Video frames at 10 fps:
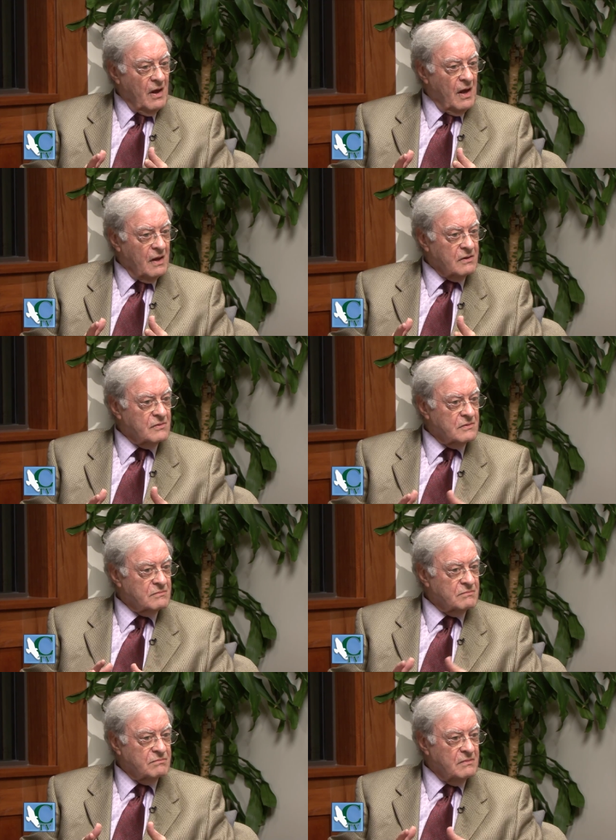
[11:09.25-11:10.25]
under
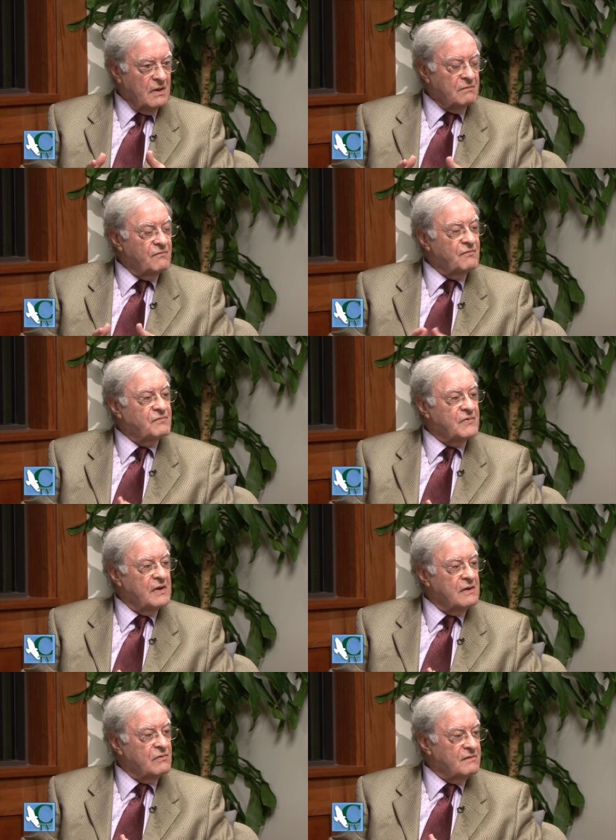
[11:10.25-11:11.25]

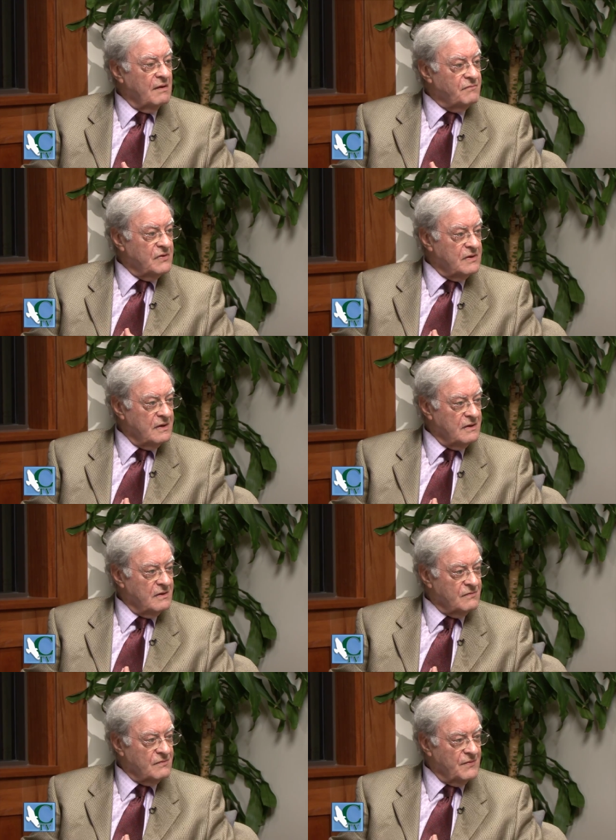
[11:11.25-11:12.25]
15 to 17
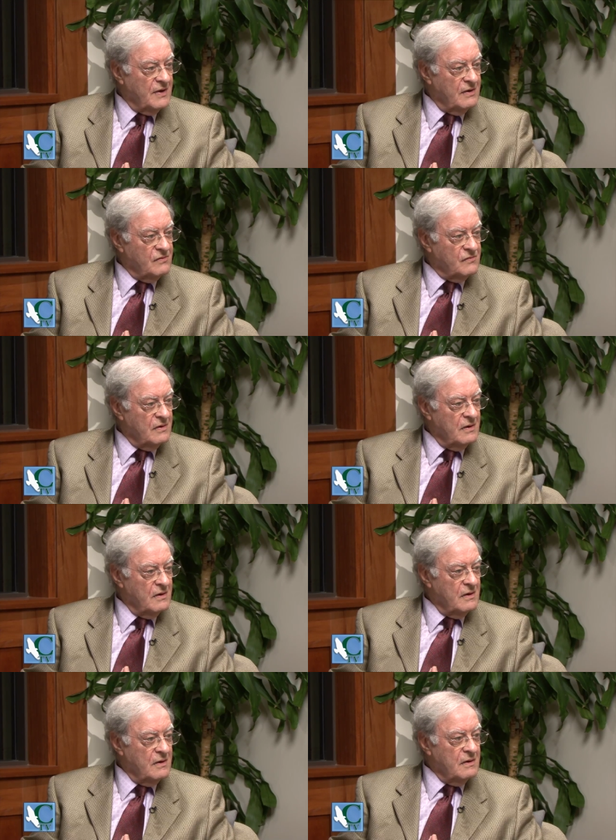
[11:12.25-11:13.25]
years of age.
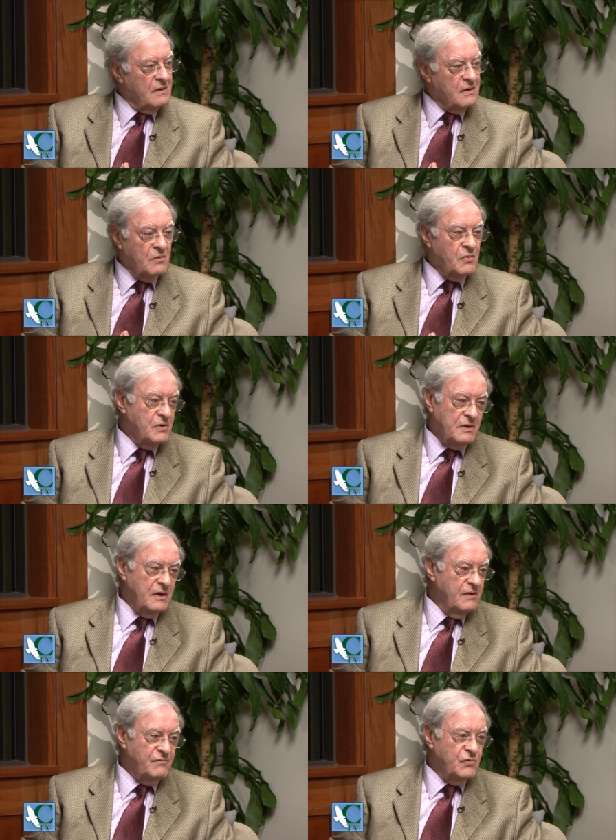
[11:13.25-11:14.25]
There were not
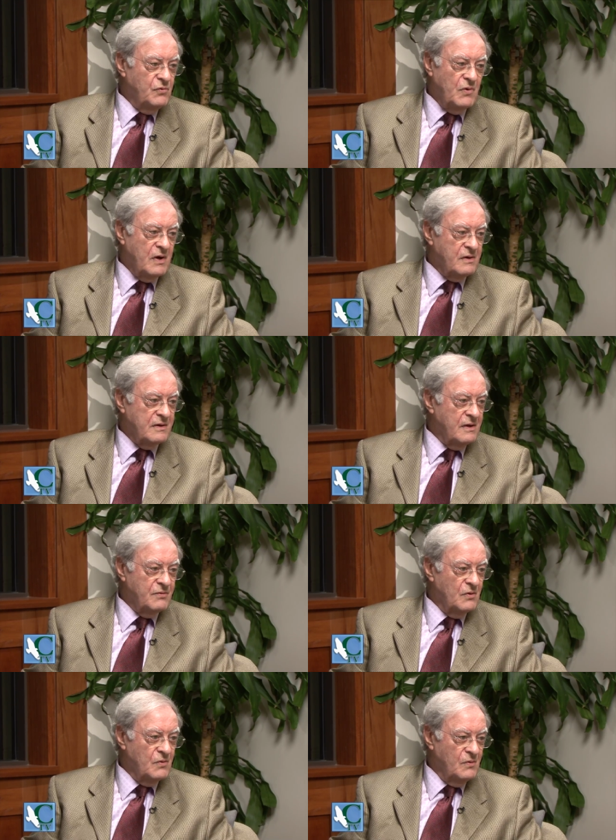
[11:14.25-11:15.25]
even 200 in
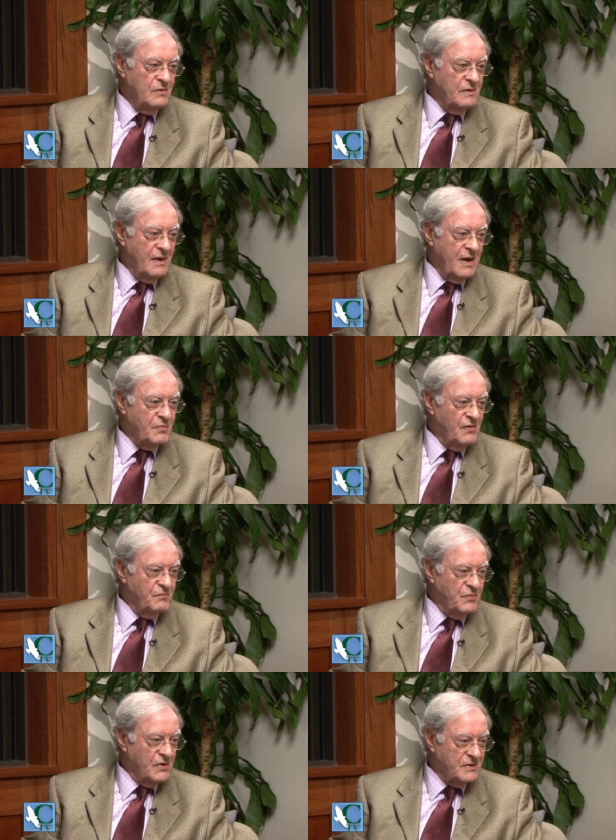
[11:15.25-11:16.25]
the whole camp
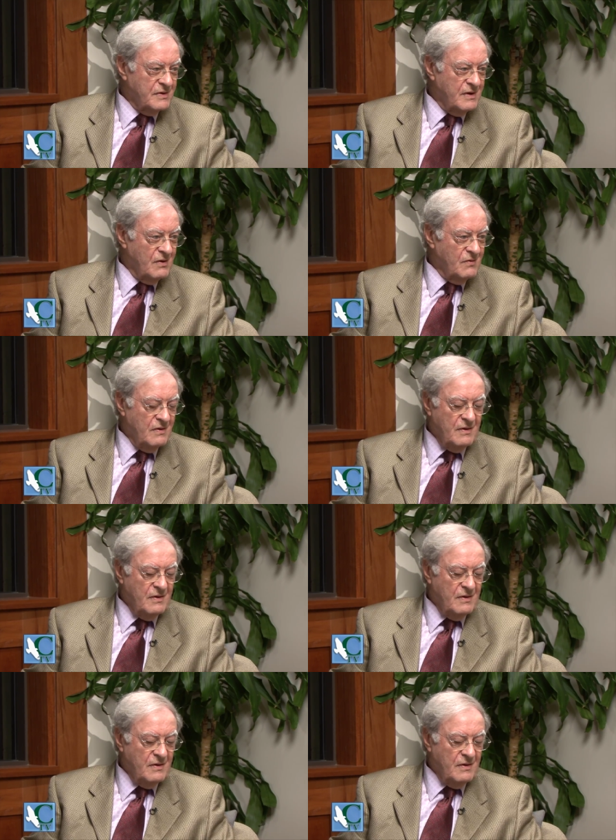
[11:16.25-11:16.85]
of Birkenau.